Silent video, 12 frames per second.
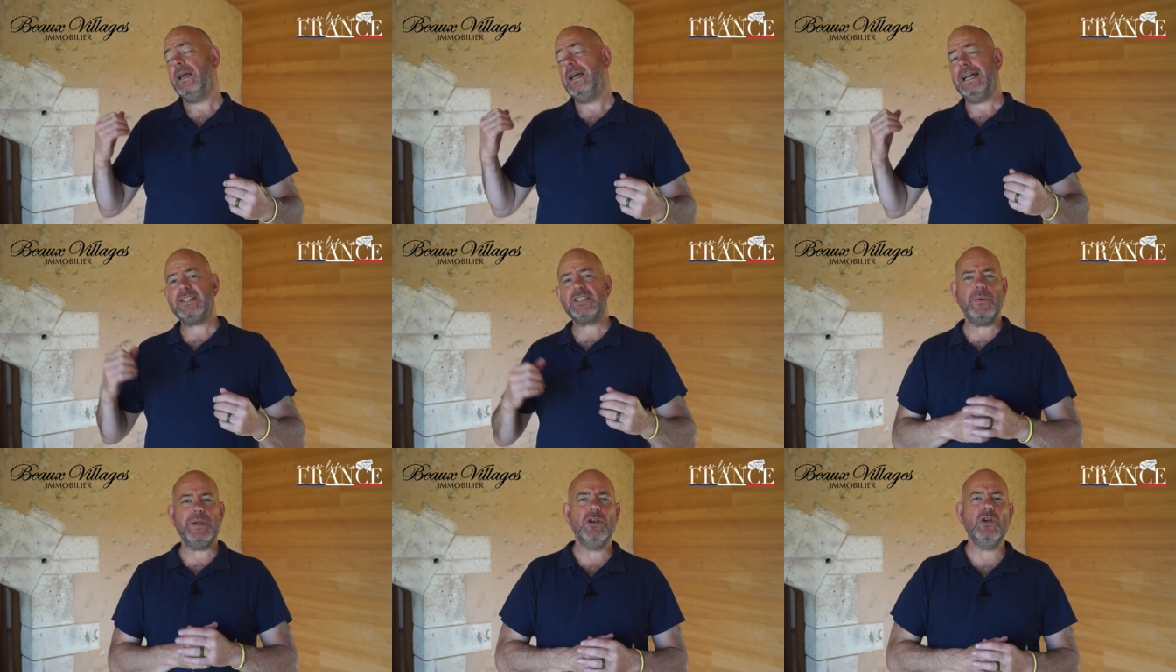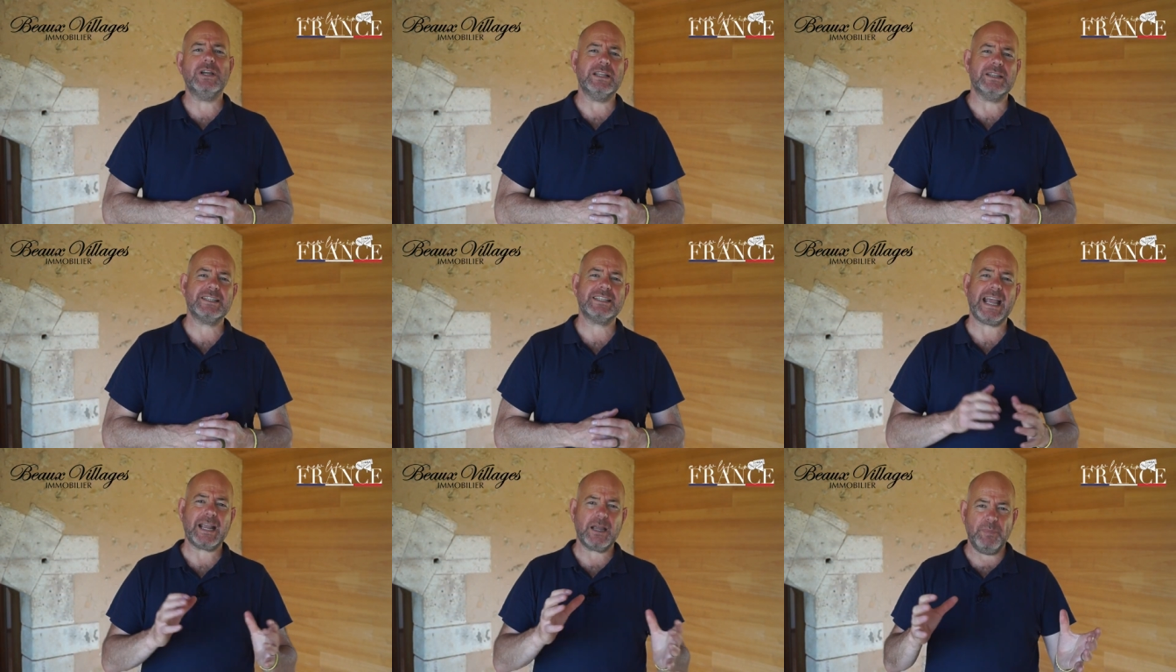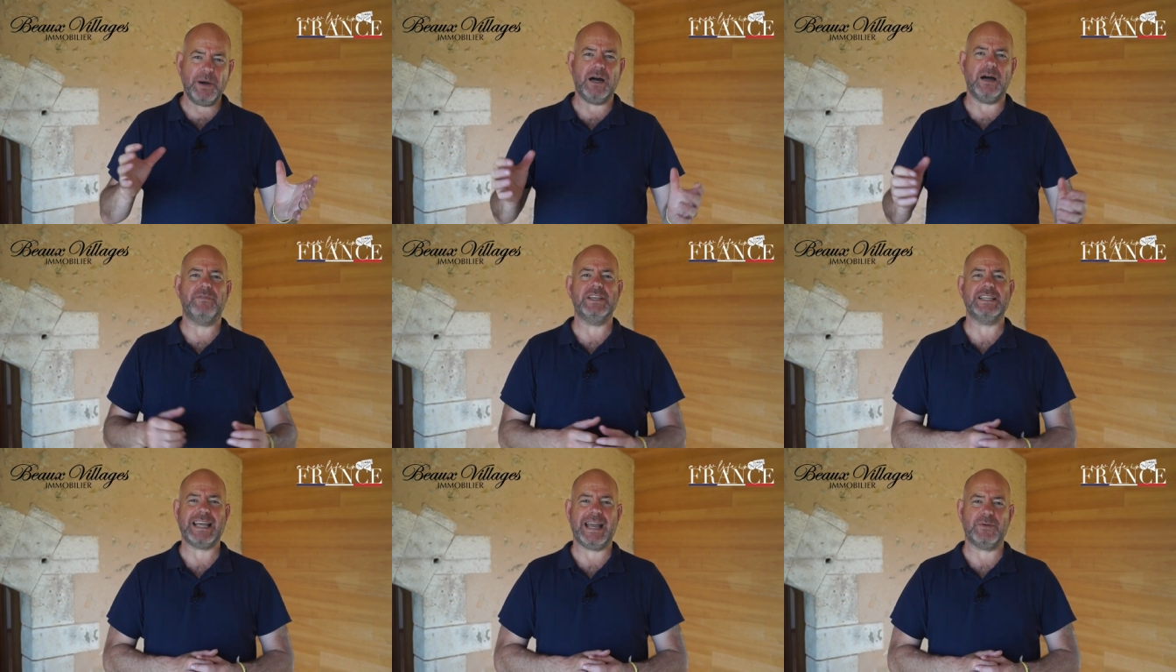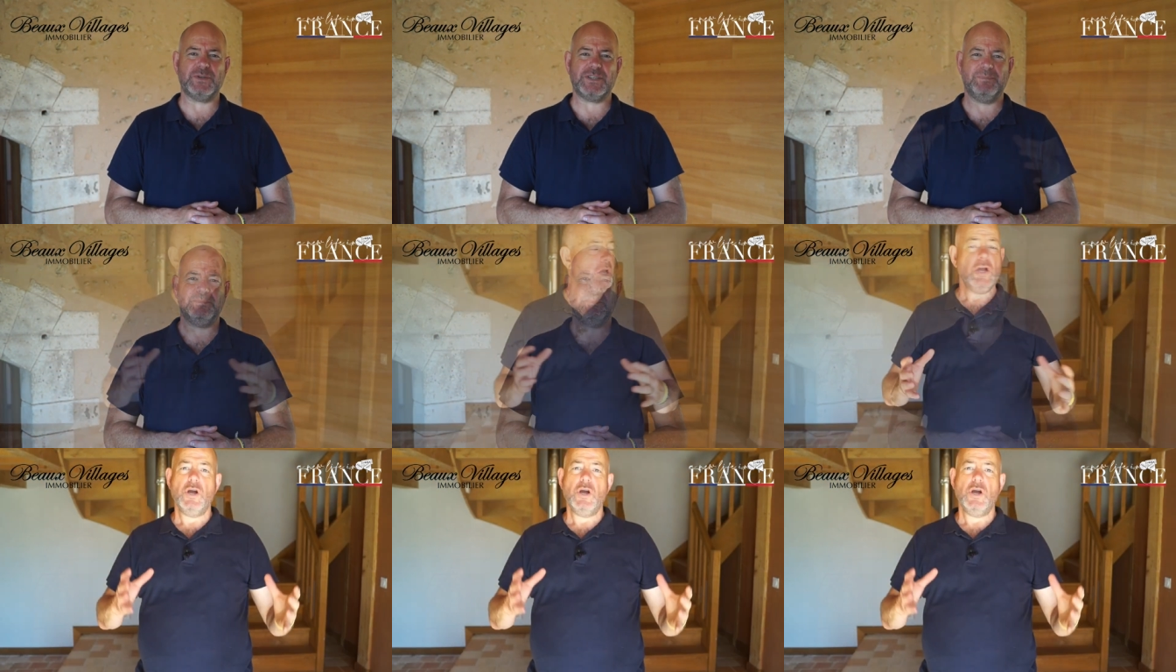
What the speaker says: Let's go and look at the second part of this house.